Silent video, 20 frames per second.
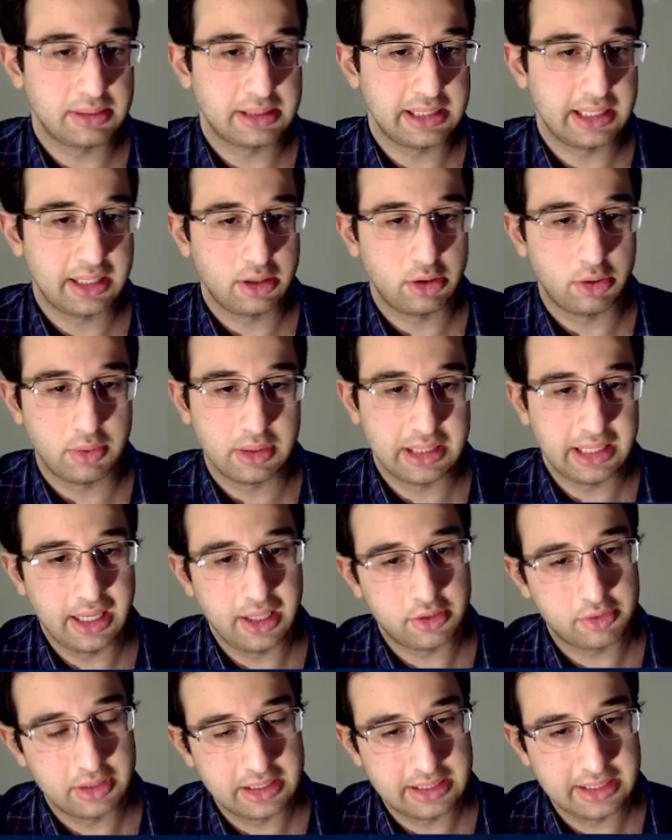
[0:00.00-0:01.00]
They can go with
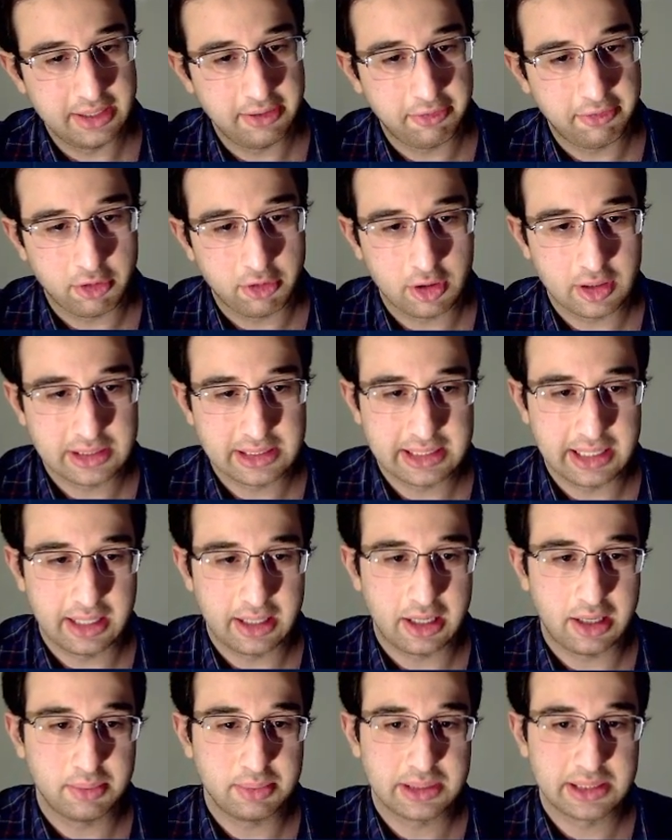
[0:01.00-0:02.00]
e3, d4
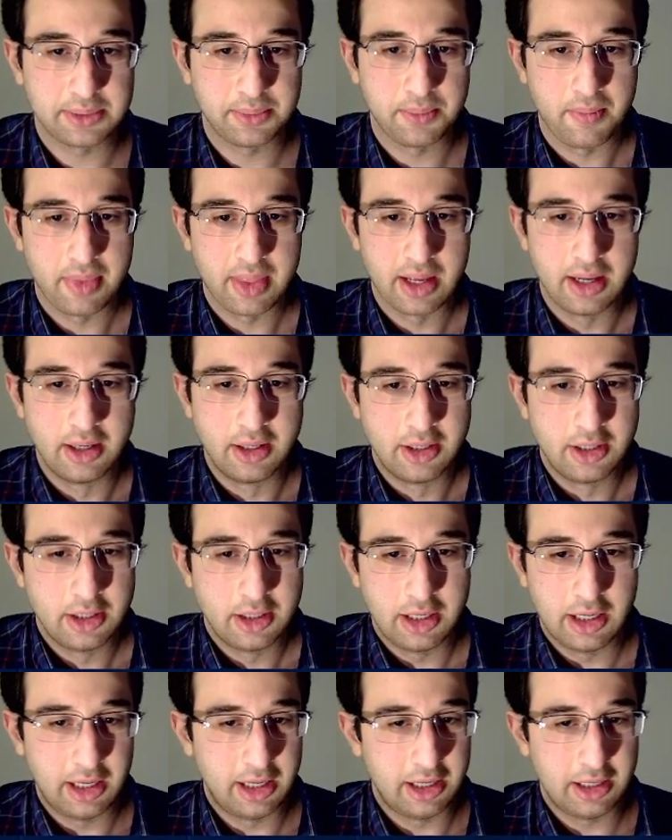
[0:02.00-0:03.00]

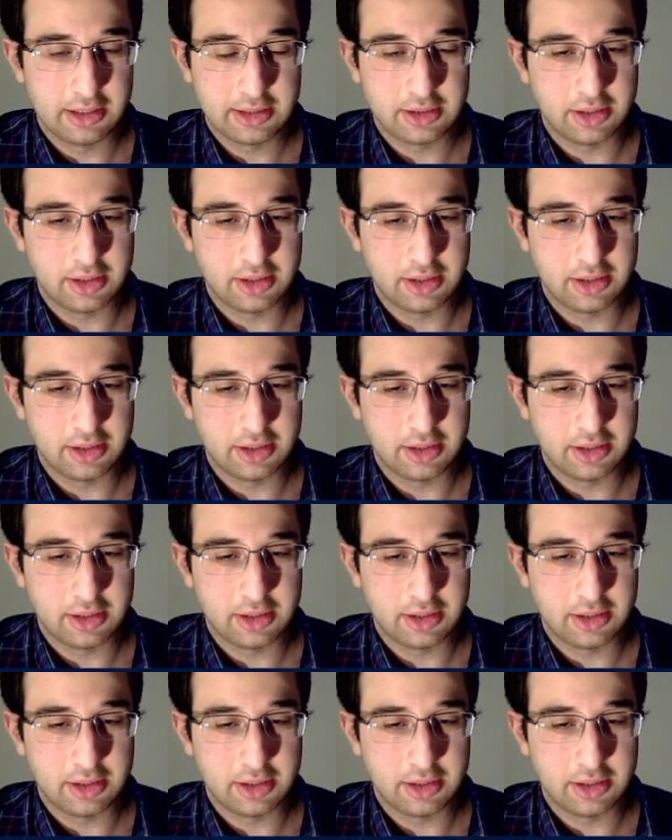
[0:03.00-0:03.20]
setups.